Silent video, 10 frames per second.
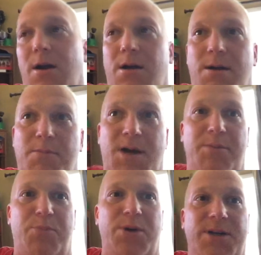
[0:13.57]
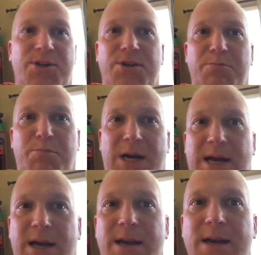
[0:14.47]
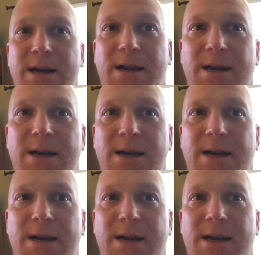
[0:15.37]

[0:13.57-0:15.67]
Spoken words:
on my production Pi.